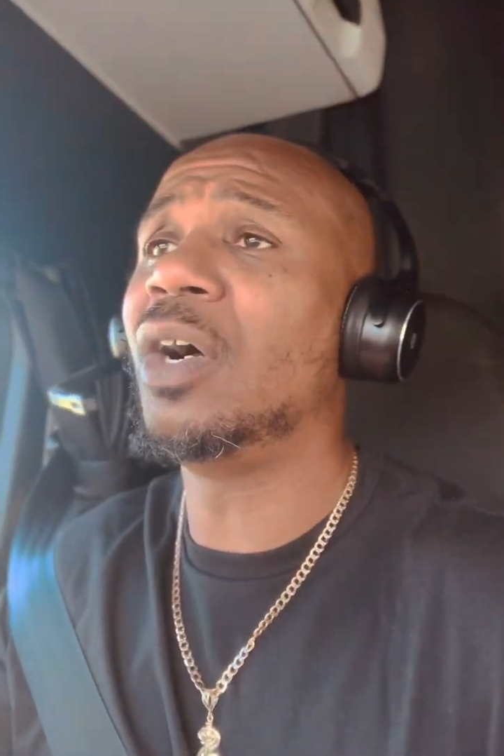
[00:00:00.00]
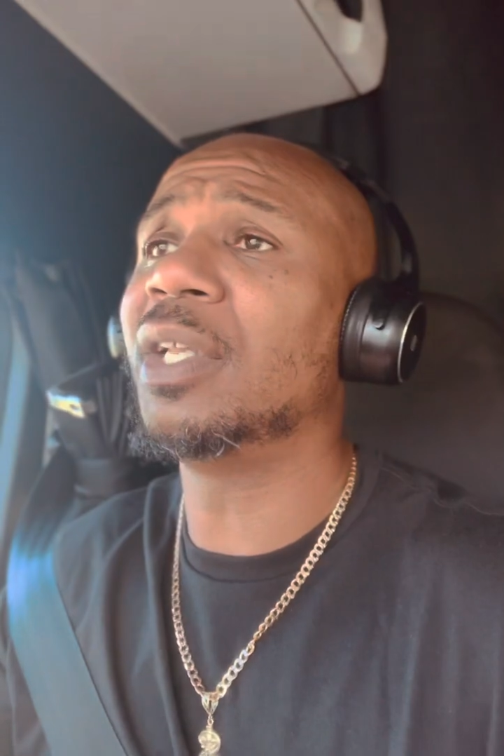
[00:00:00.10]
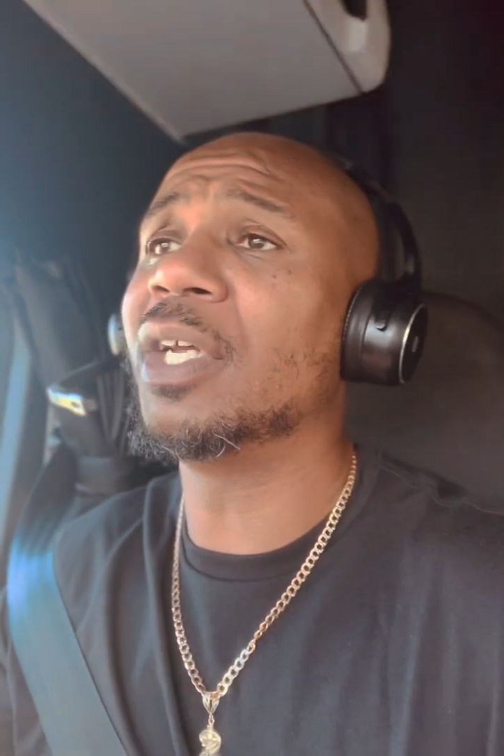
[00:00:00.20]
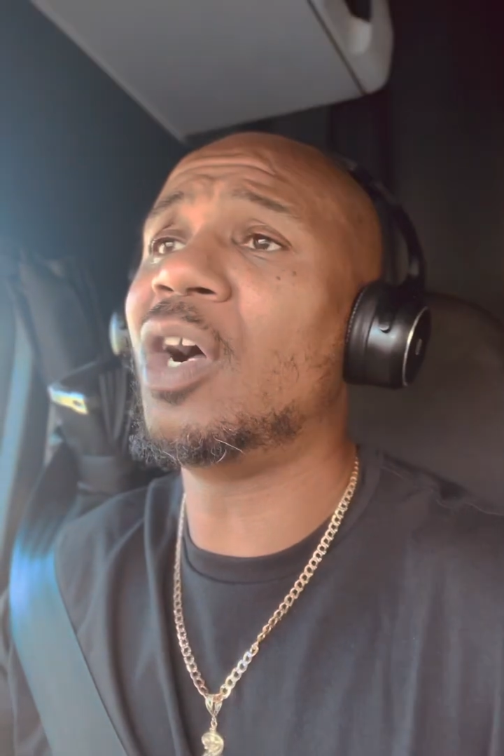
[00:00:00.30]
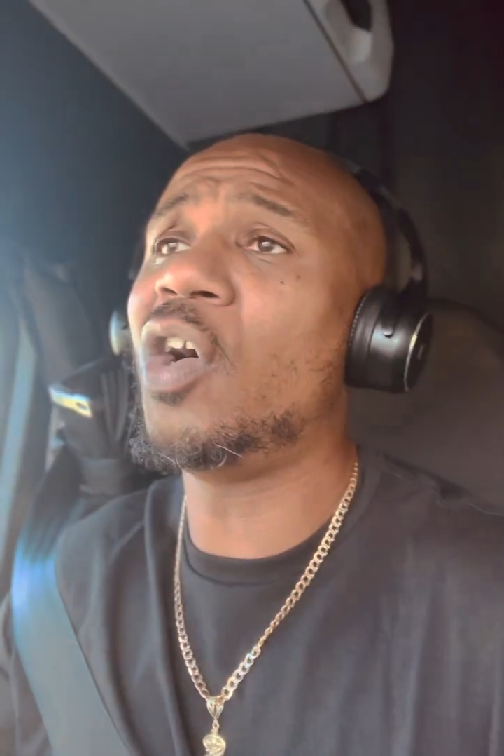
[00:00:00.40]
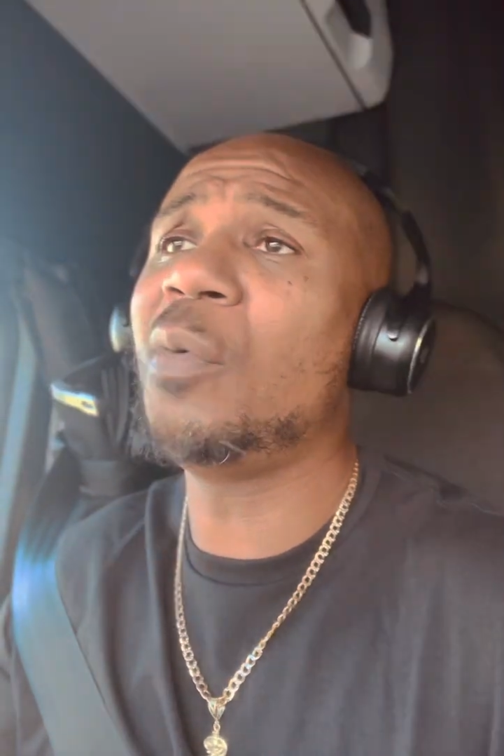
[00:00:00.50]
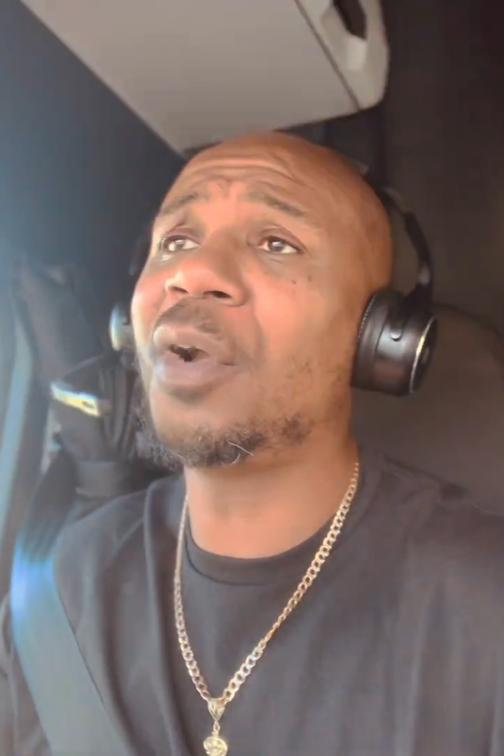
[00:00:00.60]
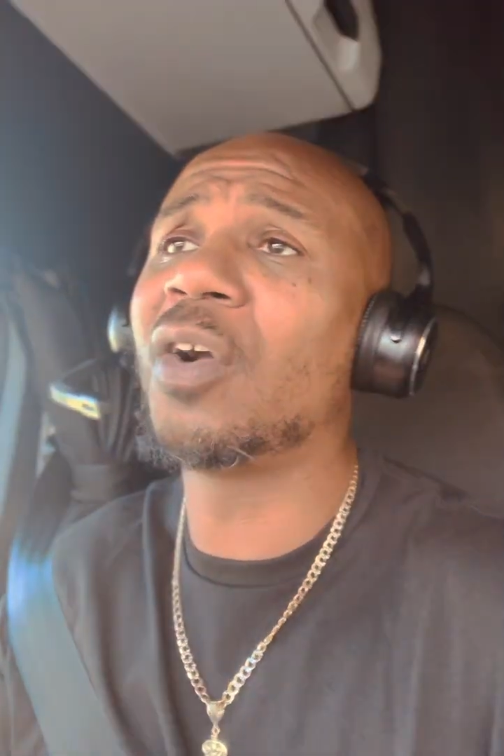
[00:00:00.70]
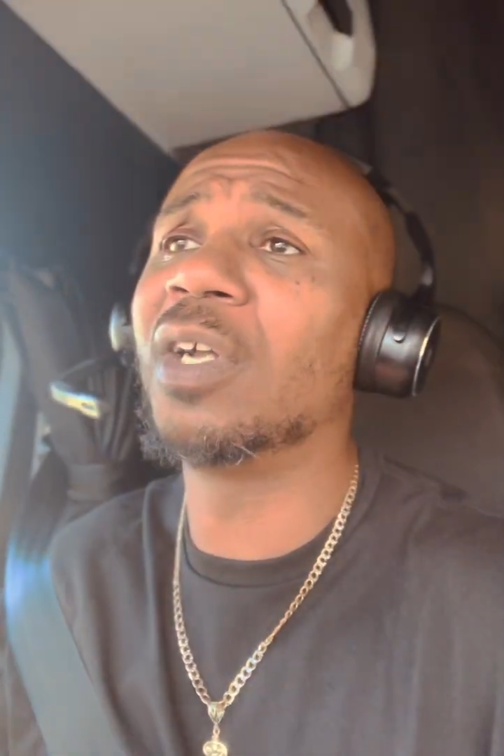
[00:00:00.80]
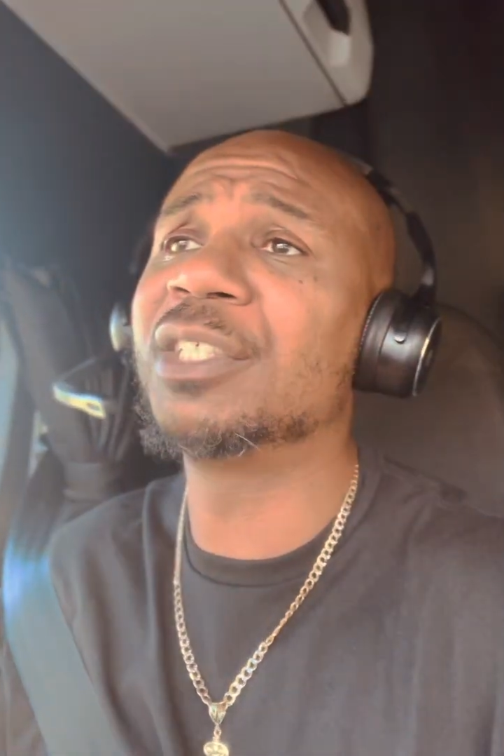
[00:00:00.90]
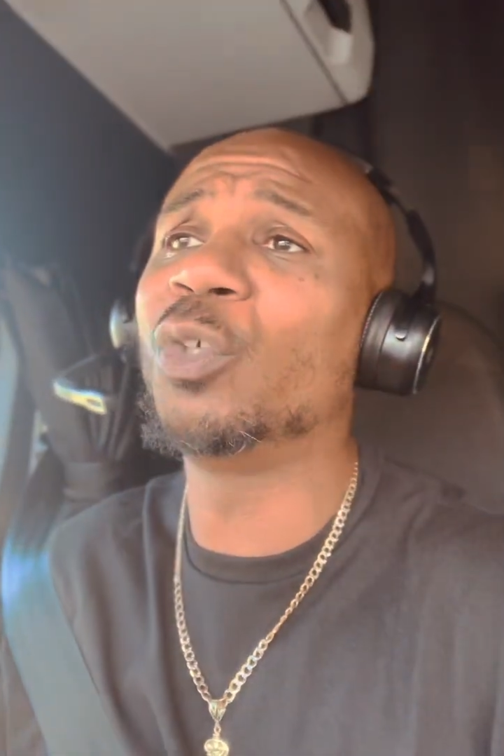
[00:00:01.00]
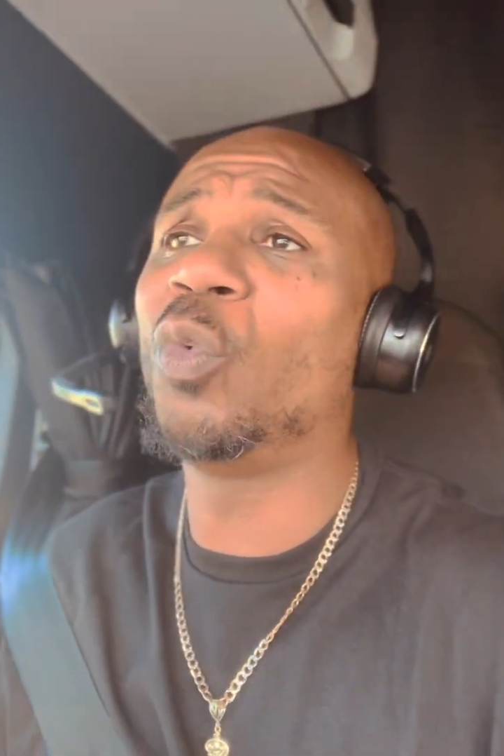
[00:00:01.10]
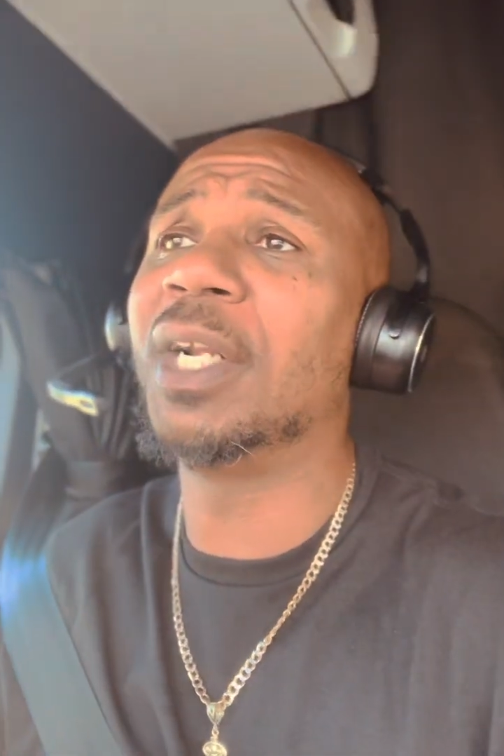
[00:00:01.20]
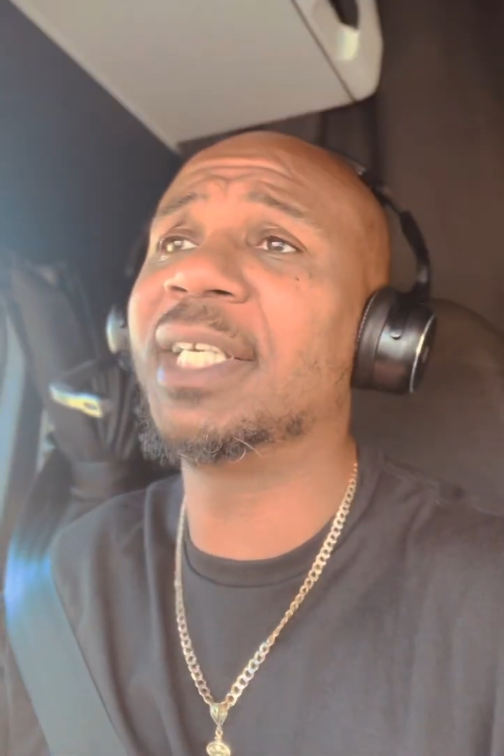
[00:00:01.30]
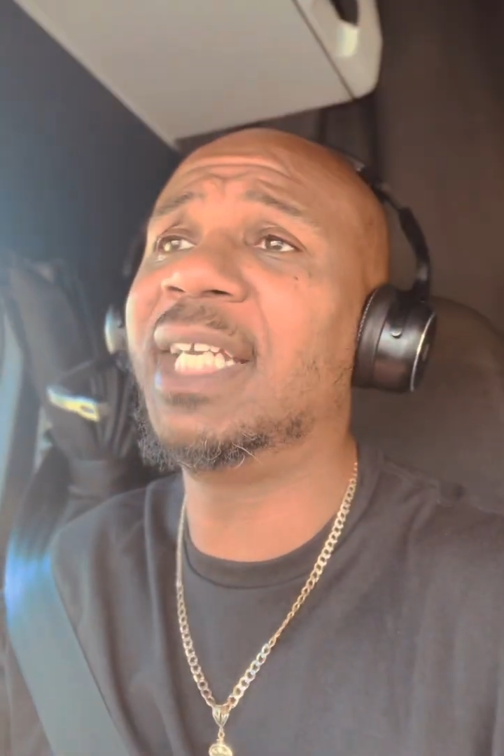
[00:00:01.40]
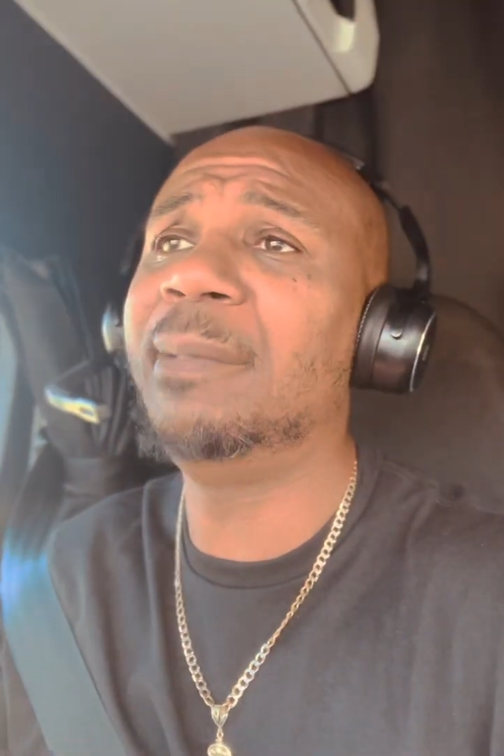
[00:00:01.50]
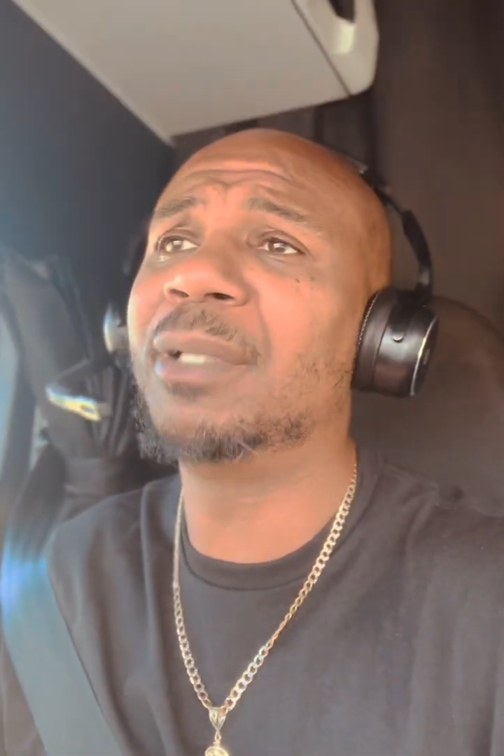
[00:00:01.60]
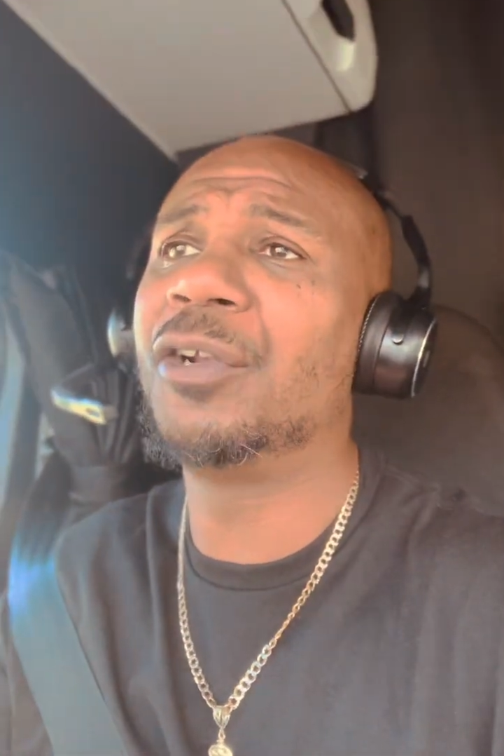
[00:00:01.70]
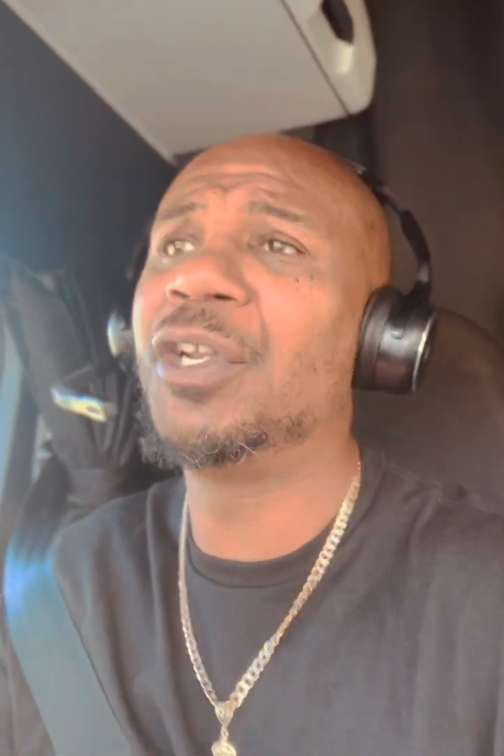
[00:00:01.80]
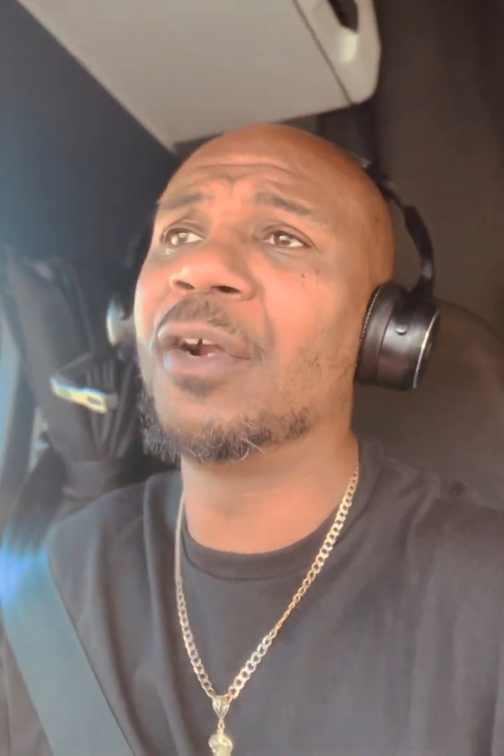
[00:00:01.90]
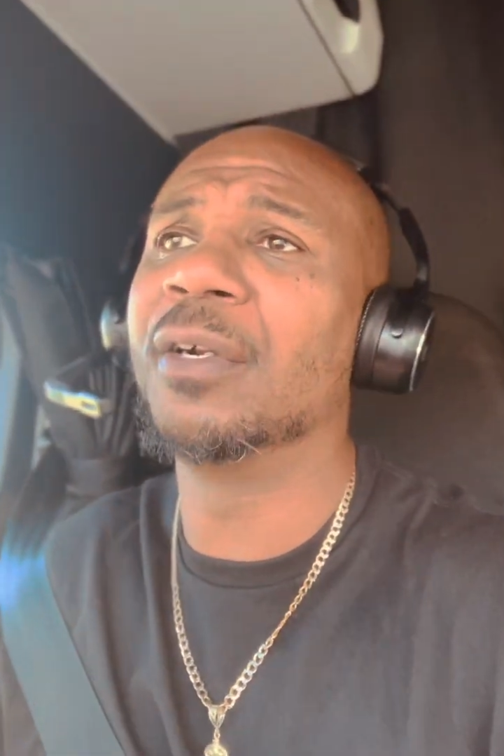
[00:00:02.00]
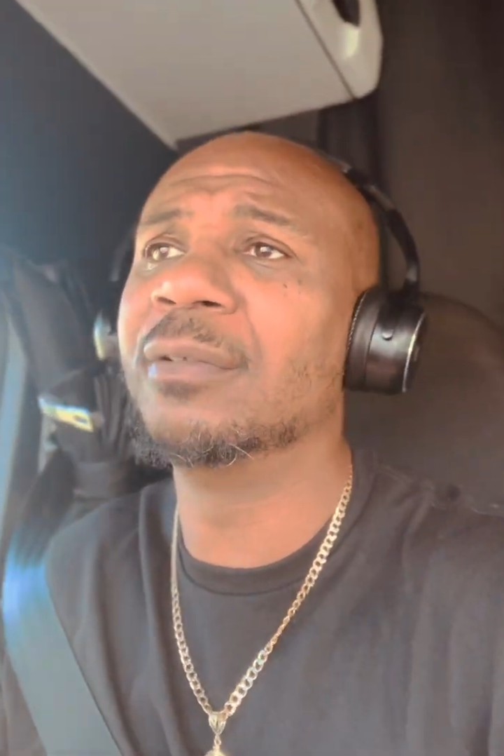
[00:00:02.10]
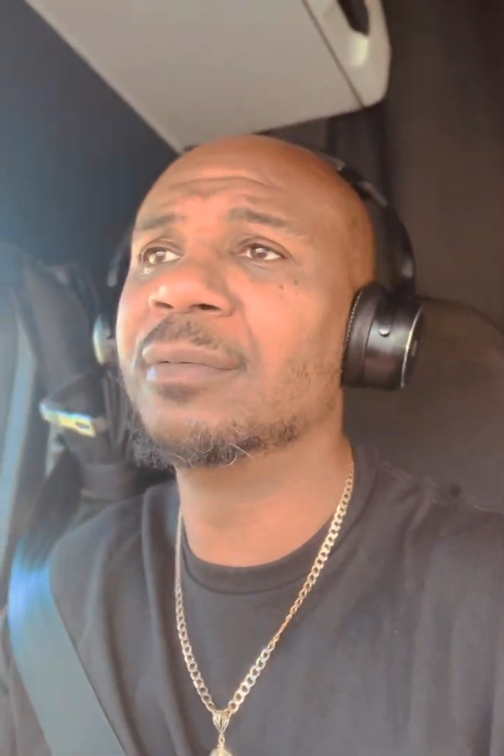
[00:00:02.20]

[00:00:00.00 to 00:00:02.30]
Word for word: the homegirl is the one that keep the dirt